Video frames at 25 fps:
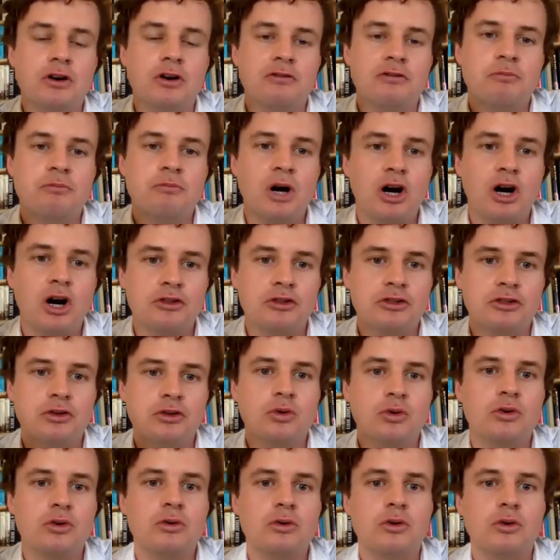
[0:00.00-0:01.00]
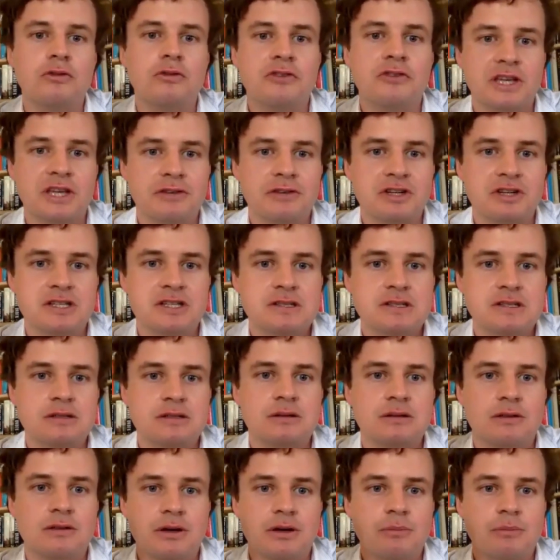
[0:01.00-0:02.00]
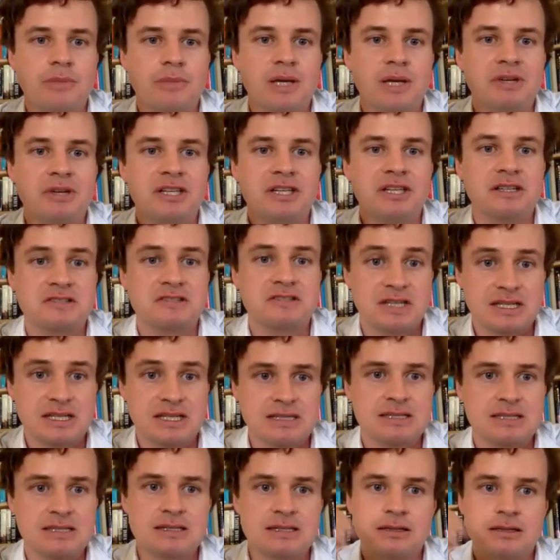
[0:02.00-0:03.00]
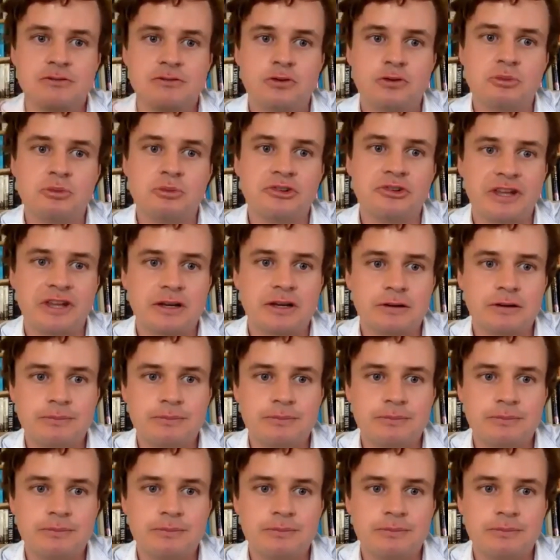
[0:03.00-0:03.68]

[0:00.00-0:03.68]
pardon or forgiveness that maybe doesn't exist in the formal sector.